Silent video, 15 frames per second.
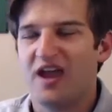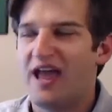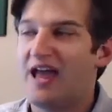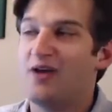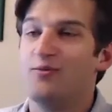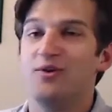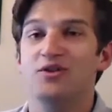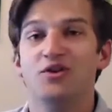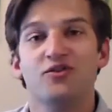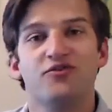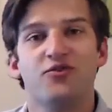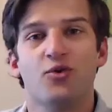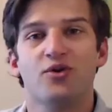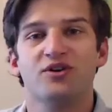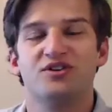and we look
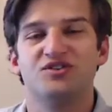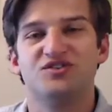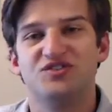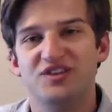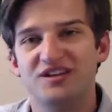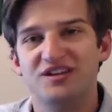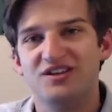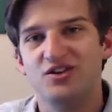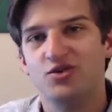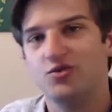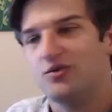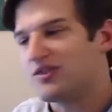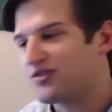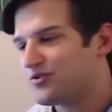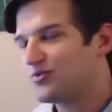forward to seeing you
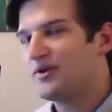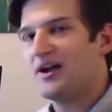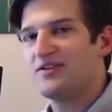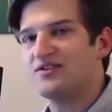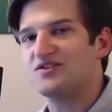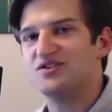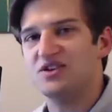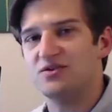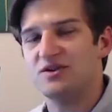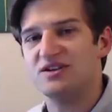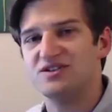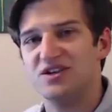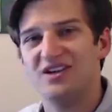throughout the series